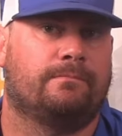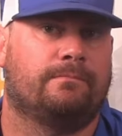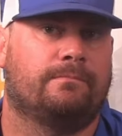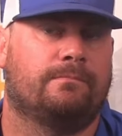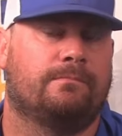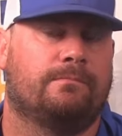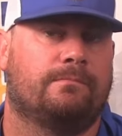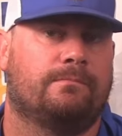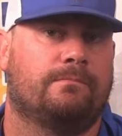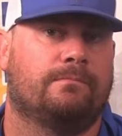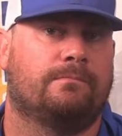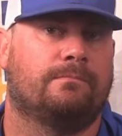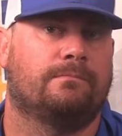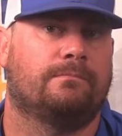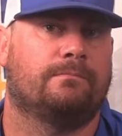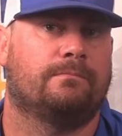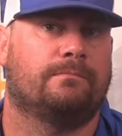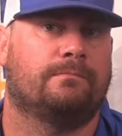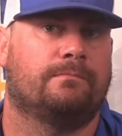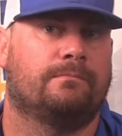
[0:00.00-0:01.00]

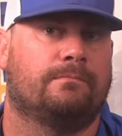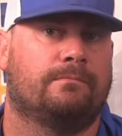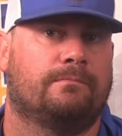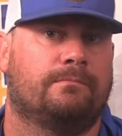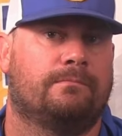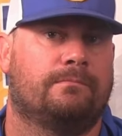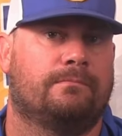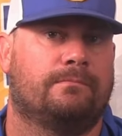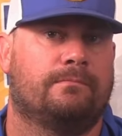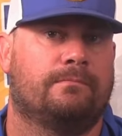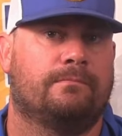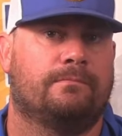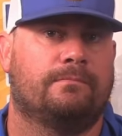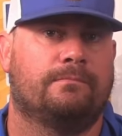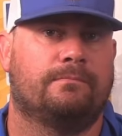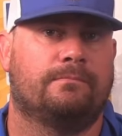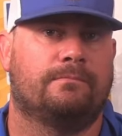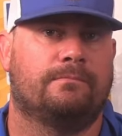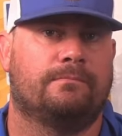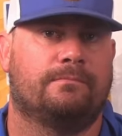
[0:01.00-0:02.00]

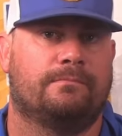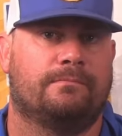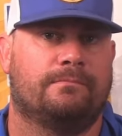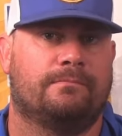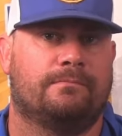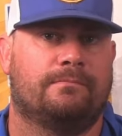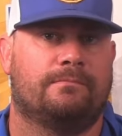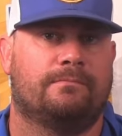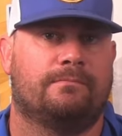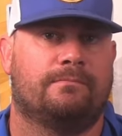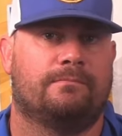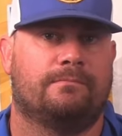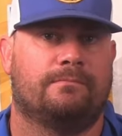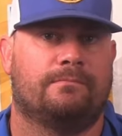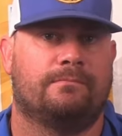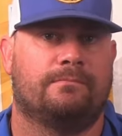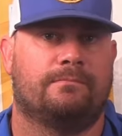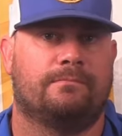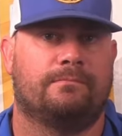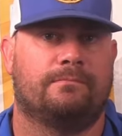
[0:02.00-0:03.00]

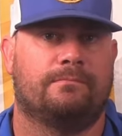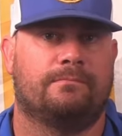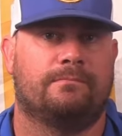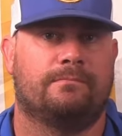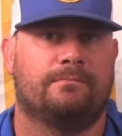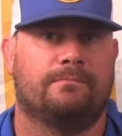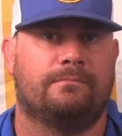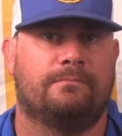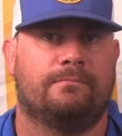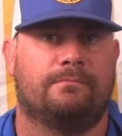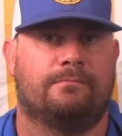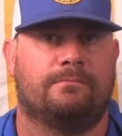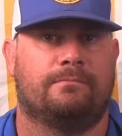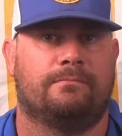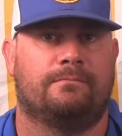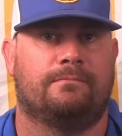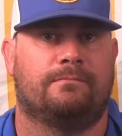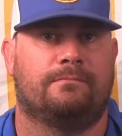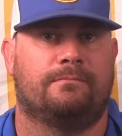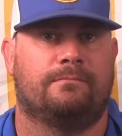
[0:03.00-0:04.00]

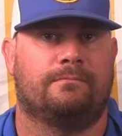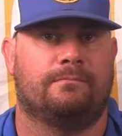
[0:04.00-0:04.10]
This person isn't speaking.